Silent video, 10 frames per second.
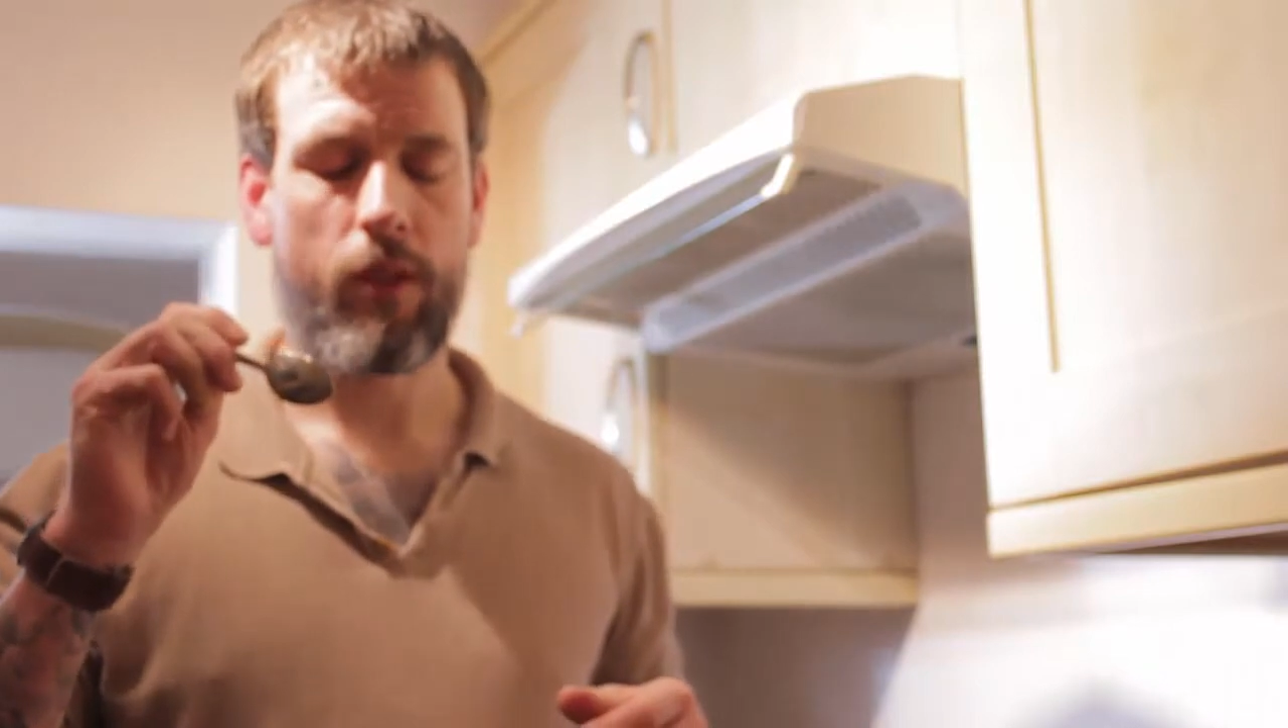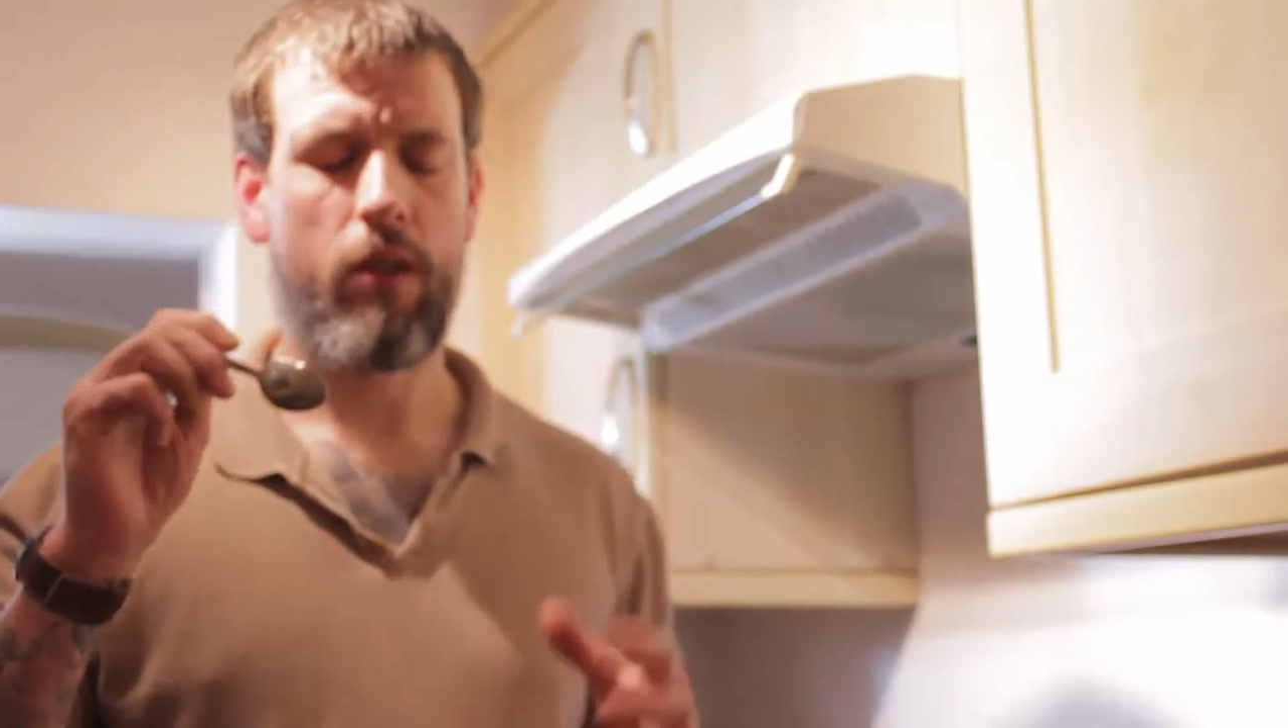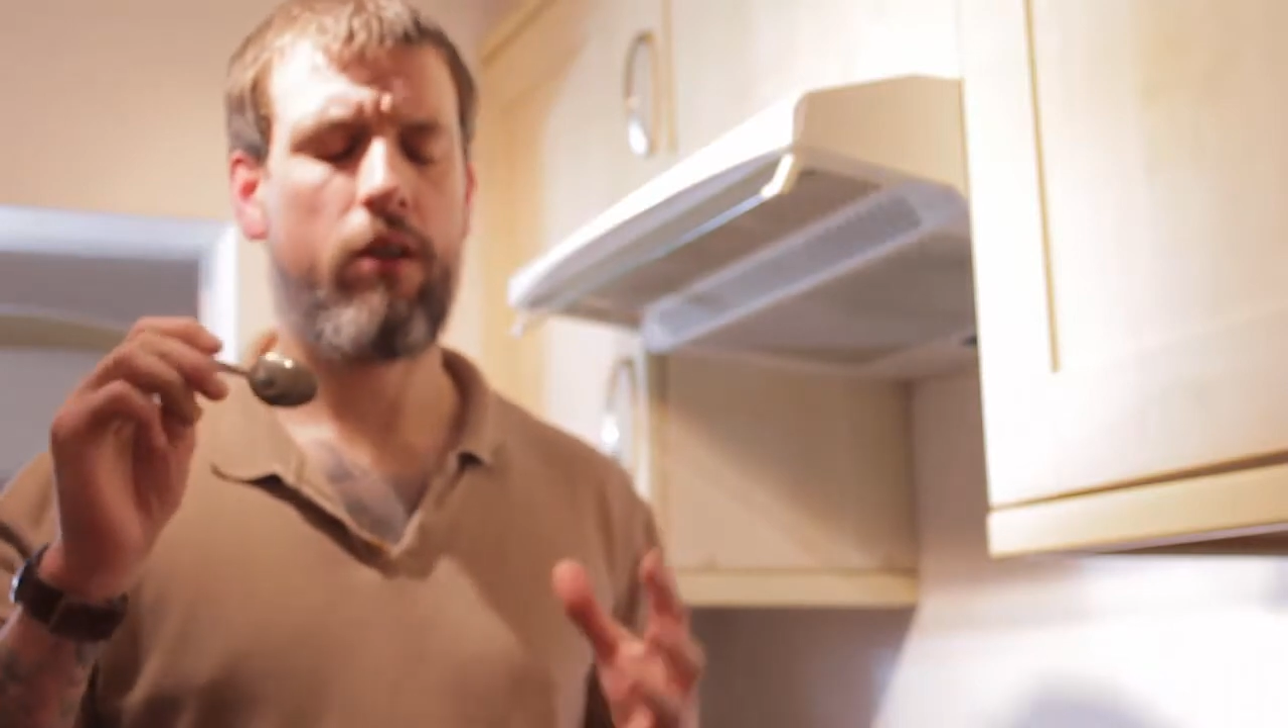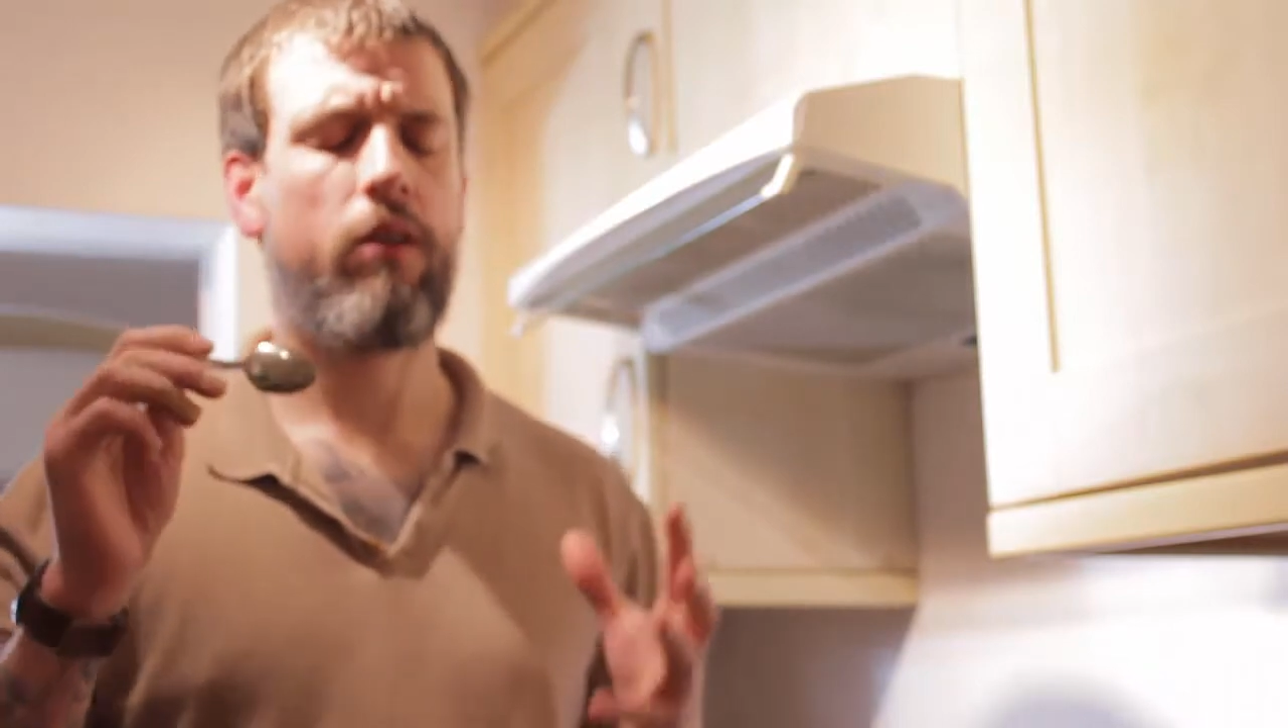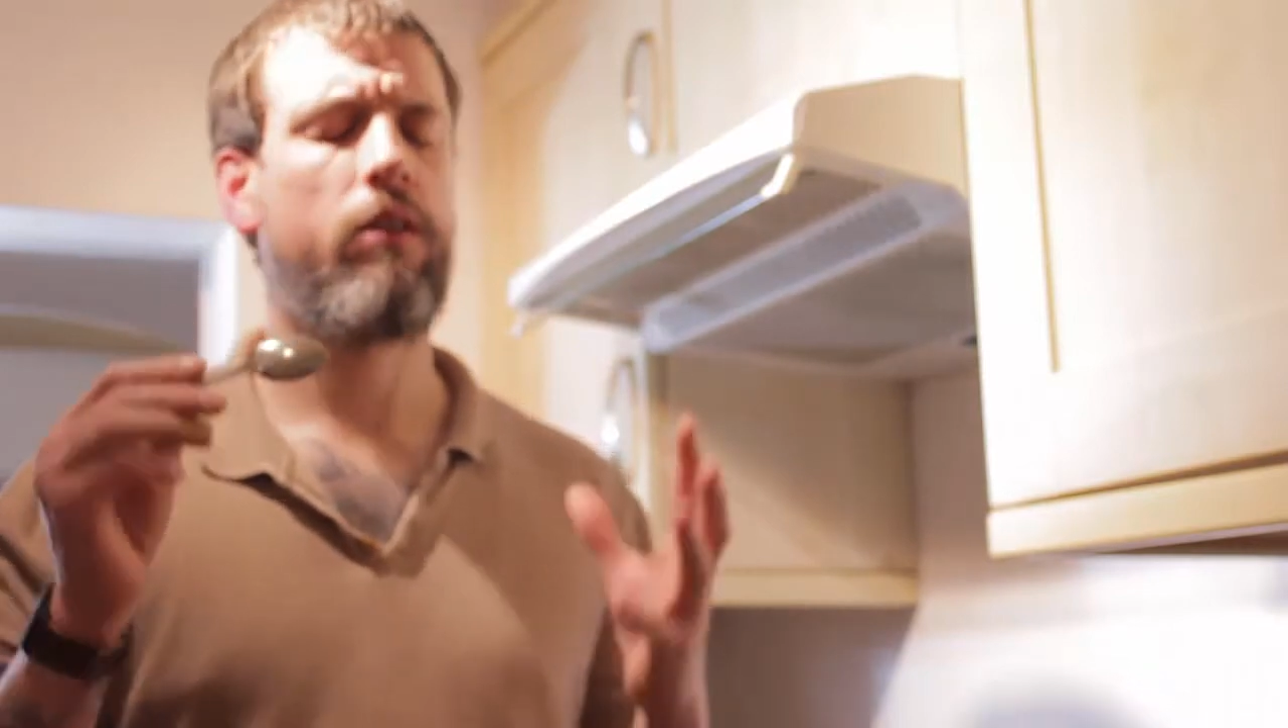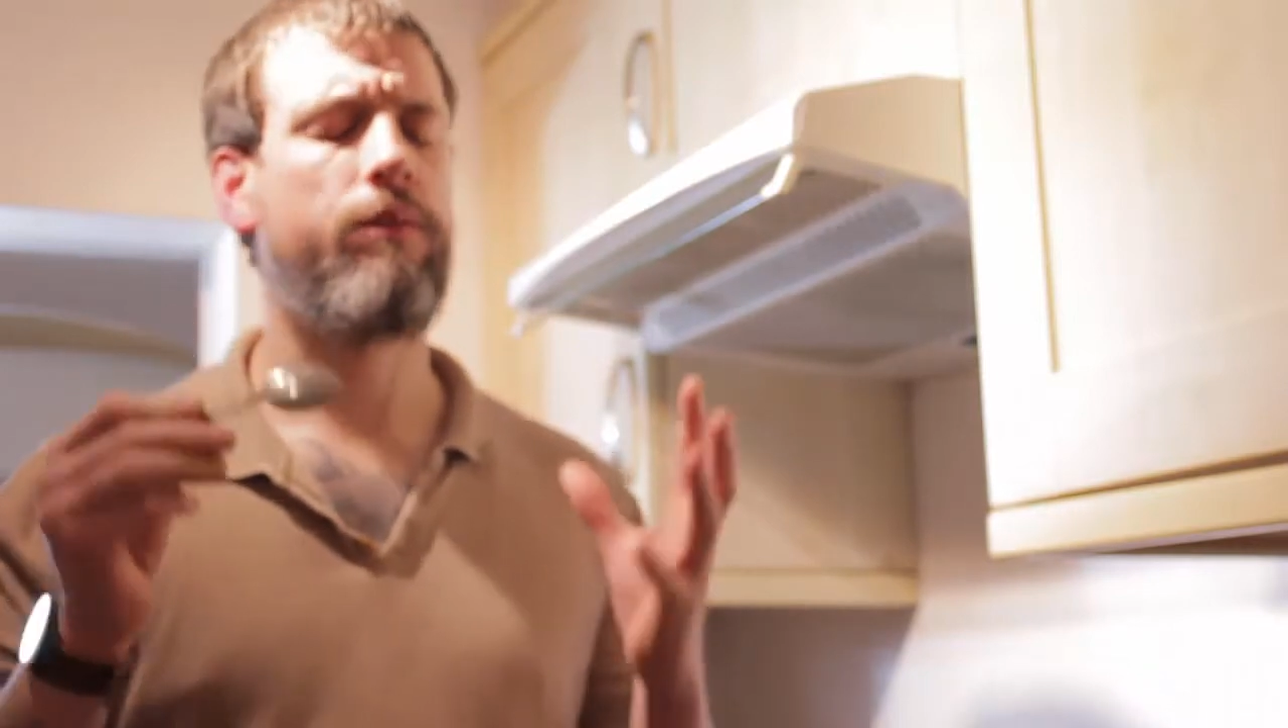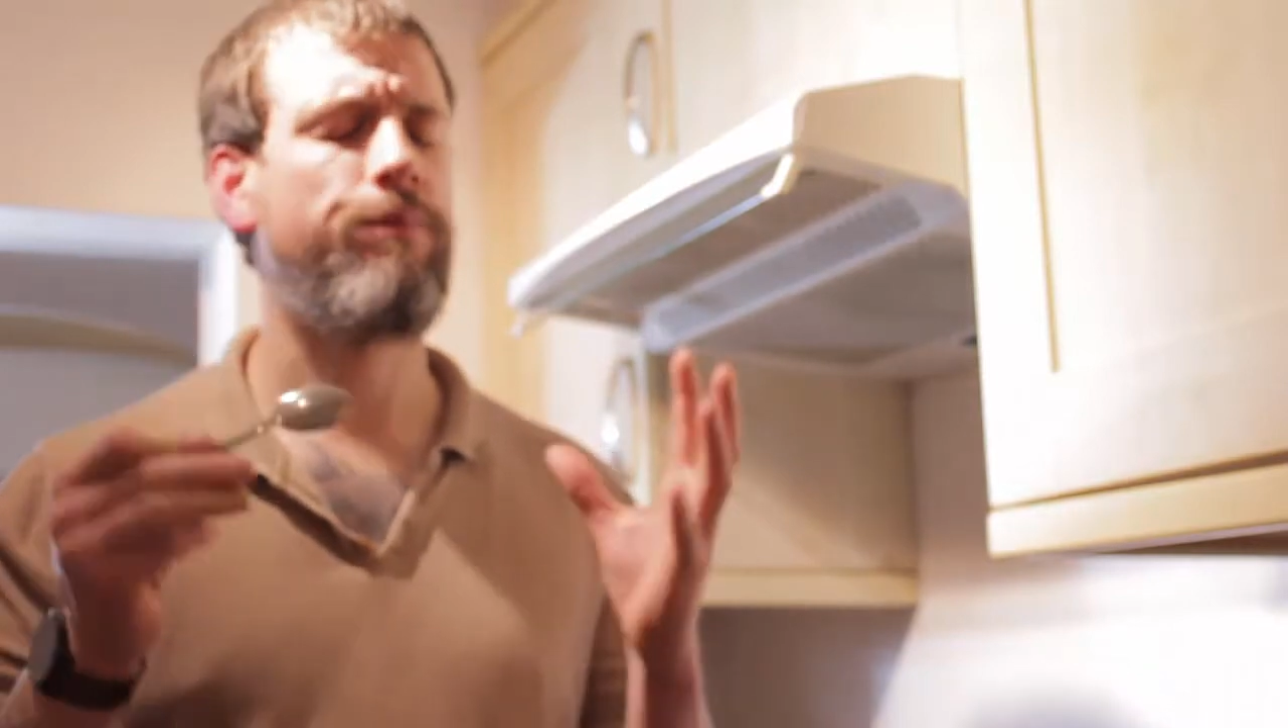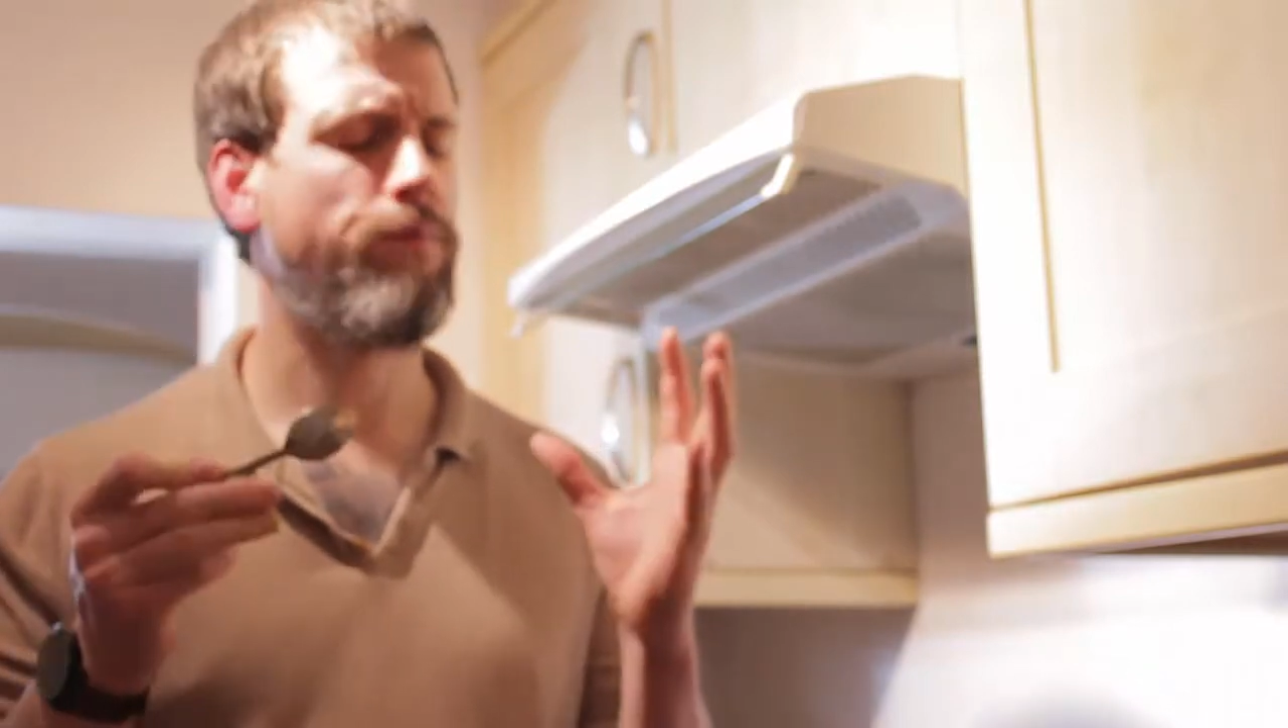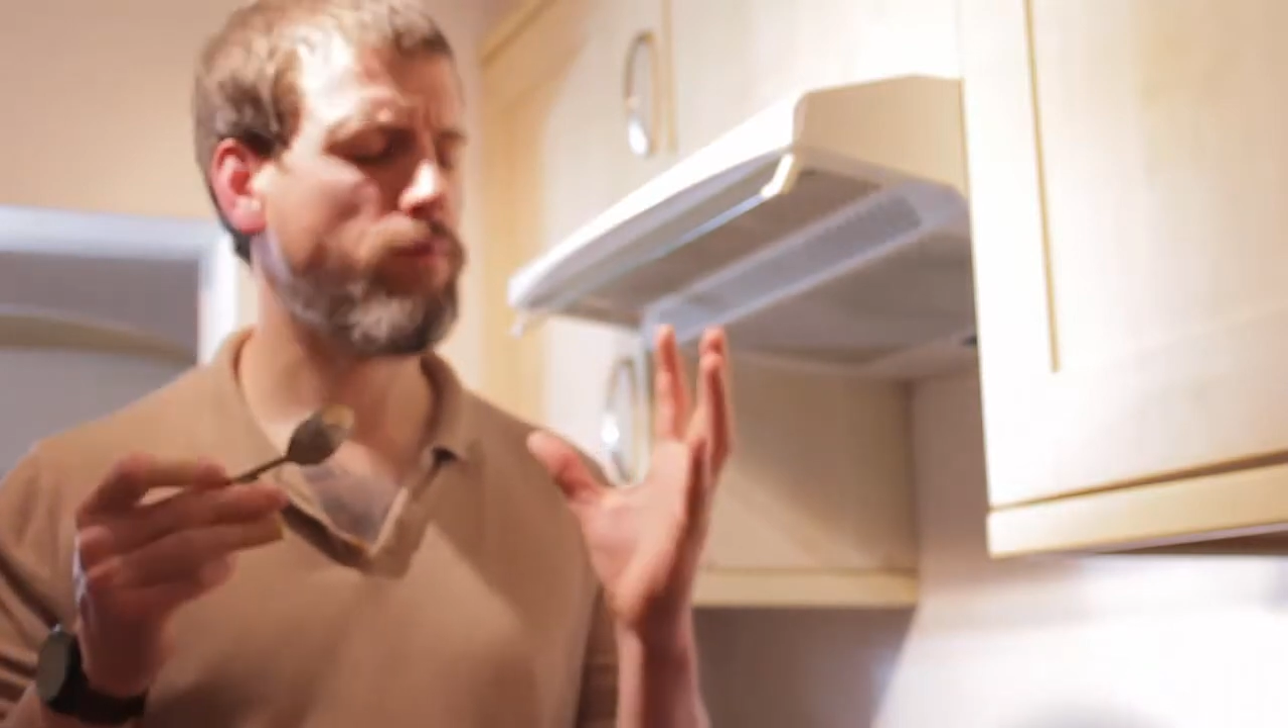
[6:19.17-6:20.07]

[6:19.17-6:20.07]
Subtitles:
Oh,